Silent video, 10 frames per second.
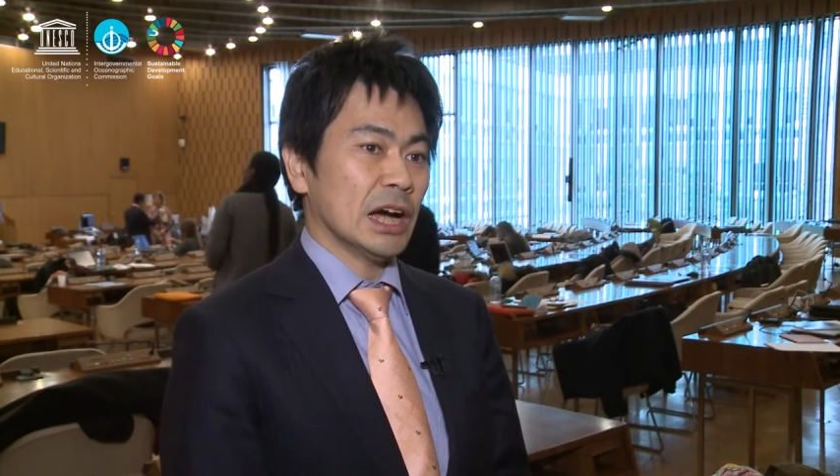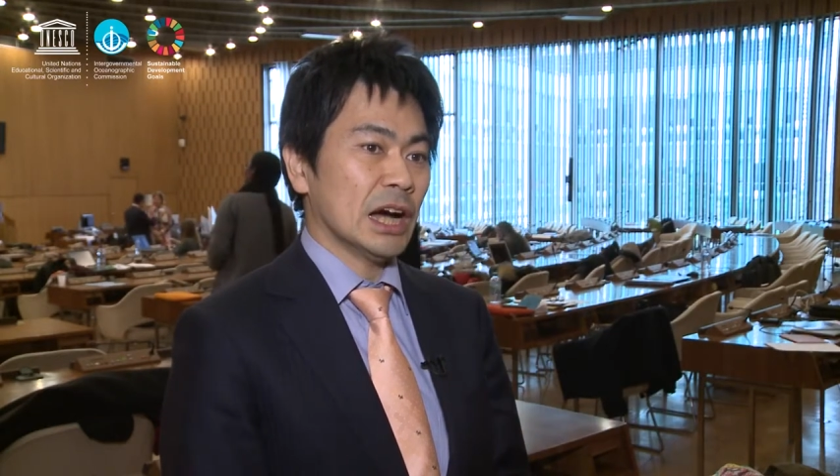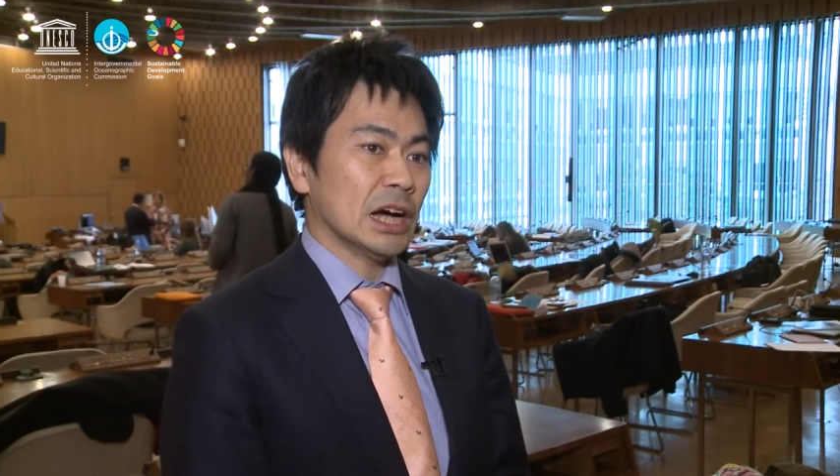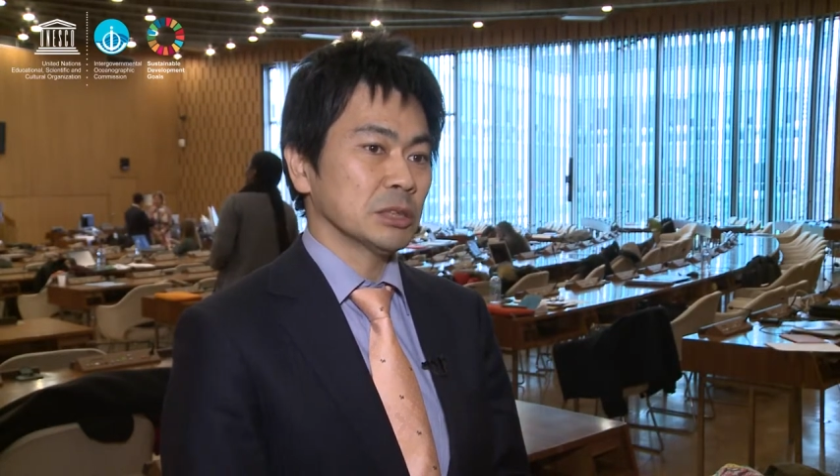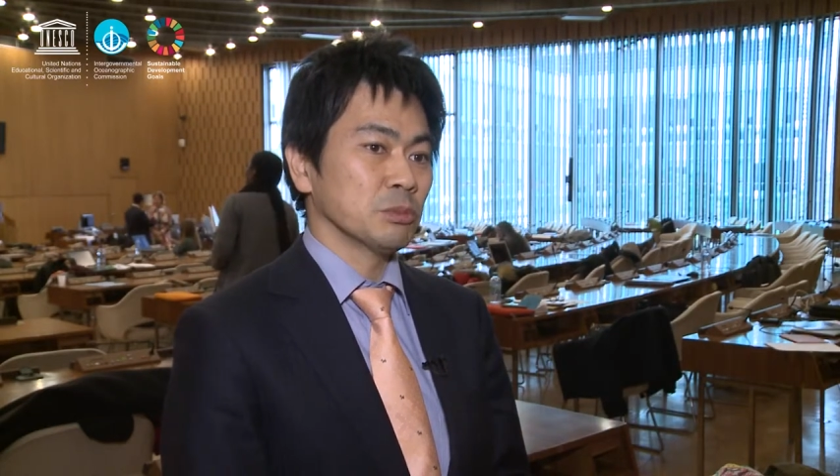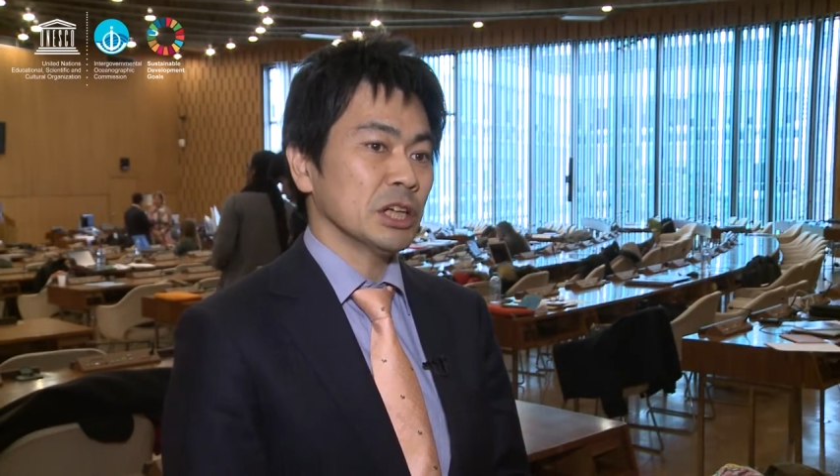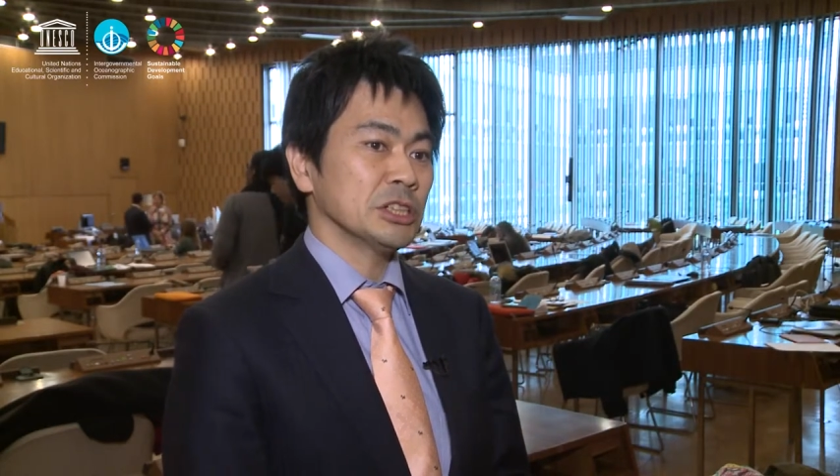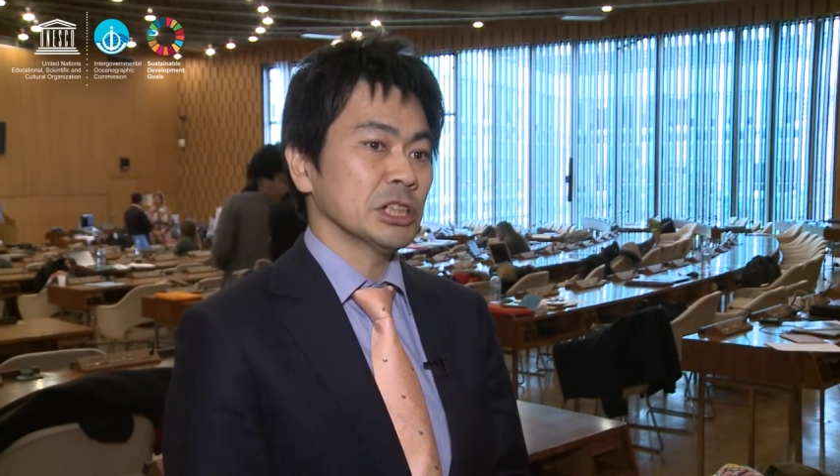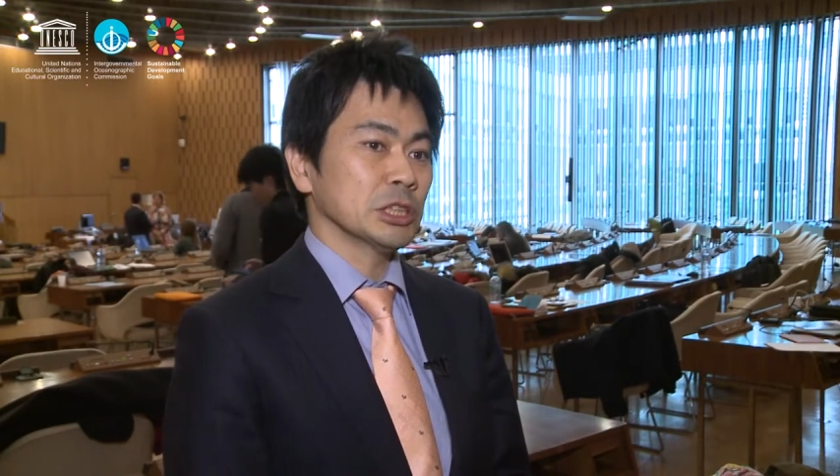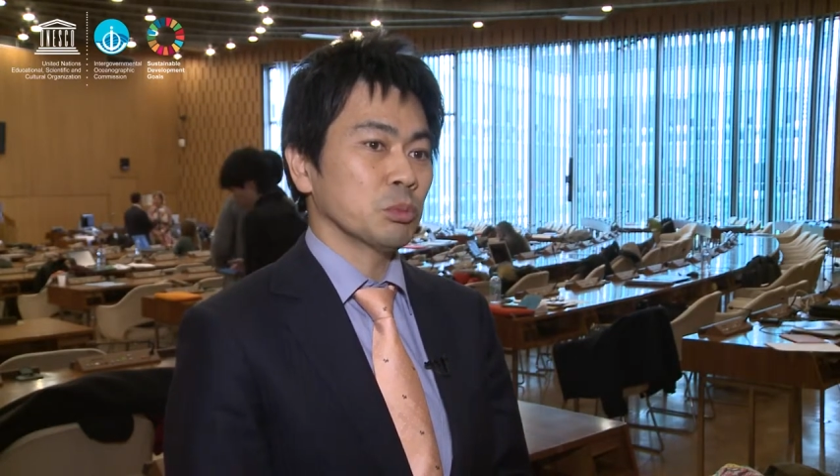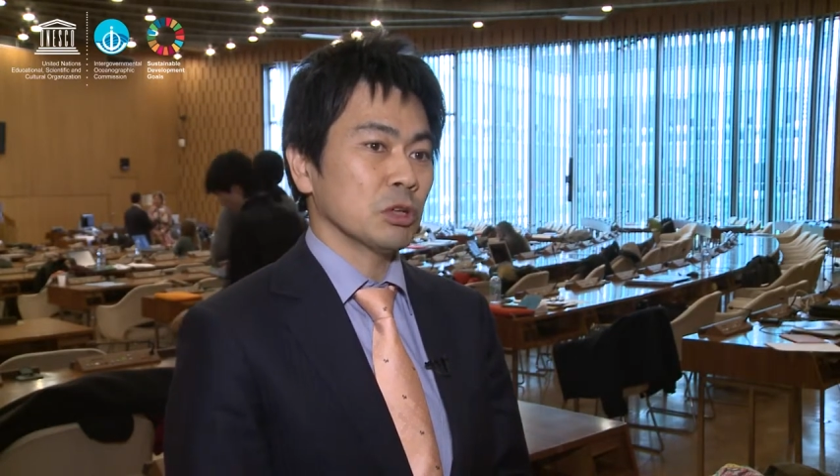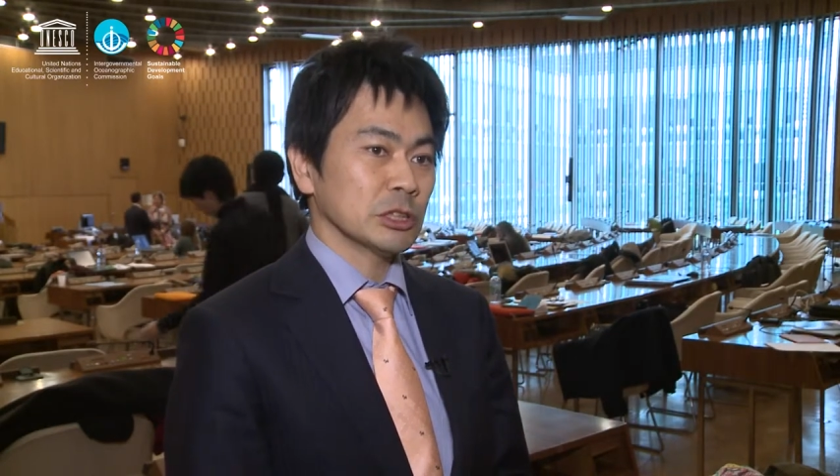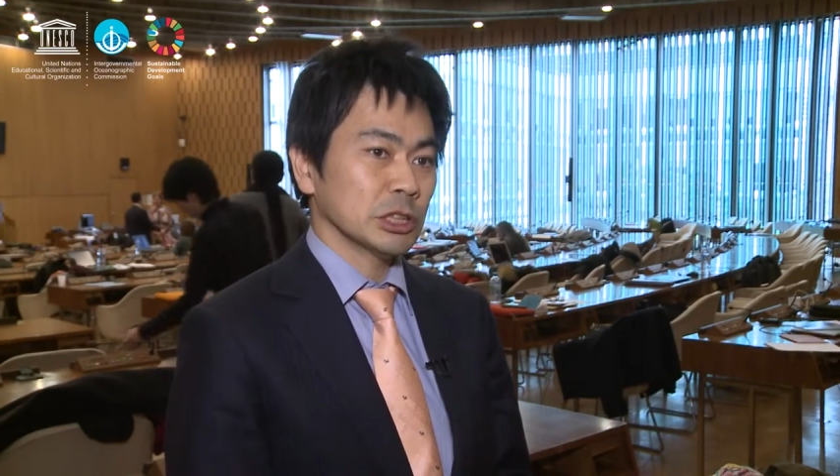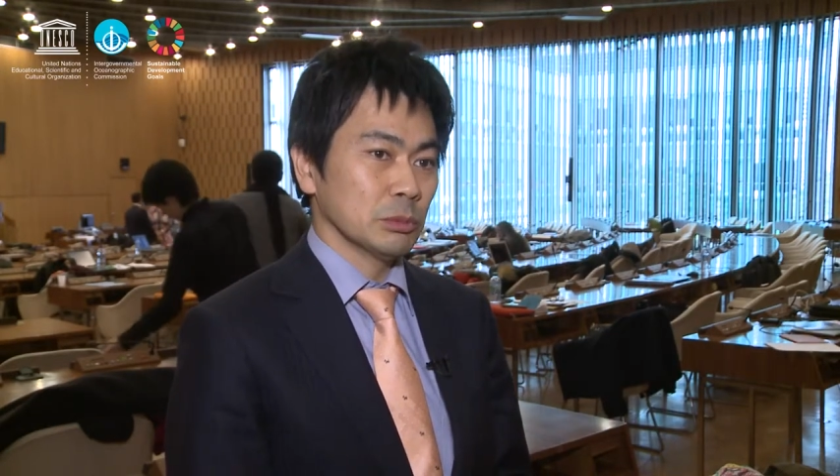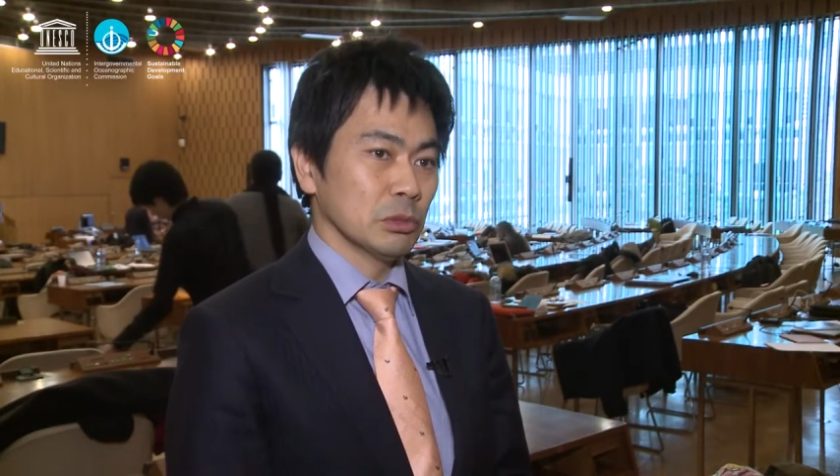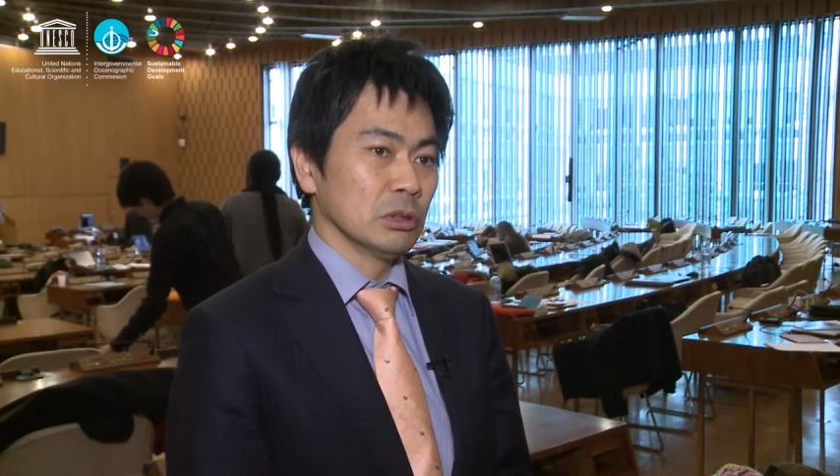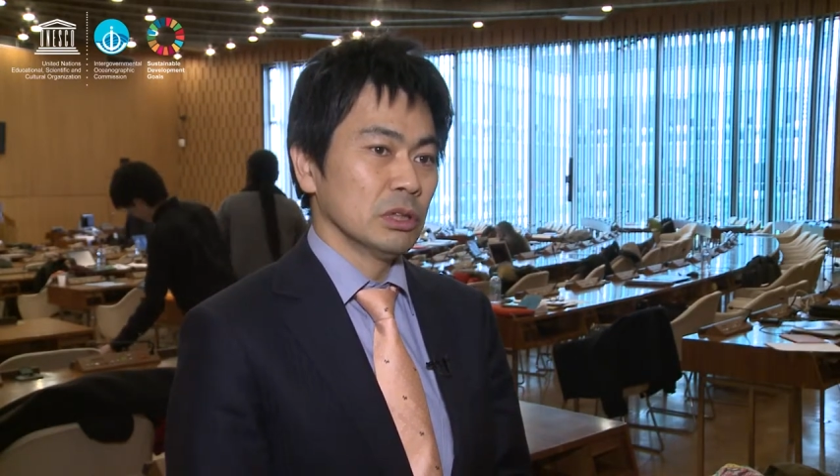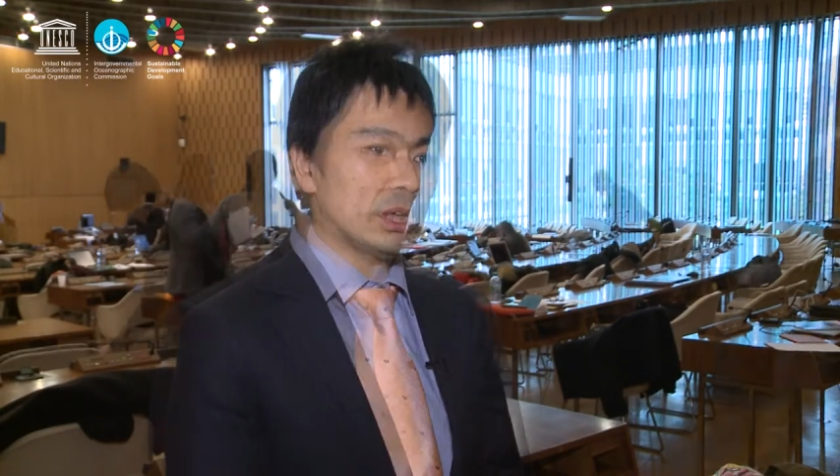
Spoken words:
as much as possible.